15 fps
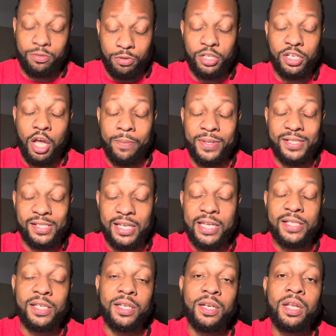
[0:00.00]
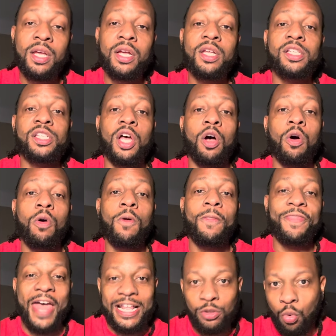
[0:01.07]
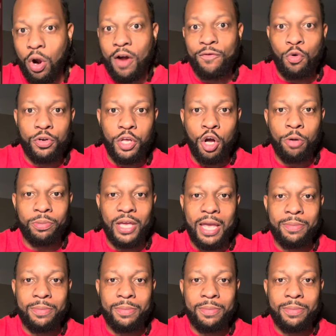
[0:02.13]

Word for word: this coming season. So that's where our fourth home game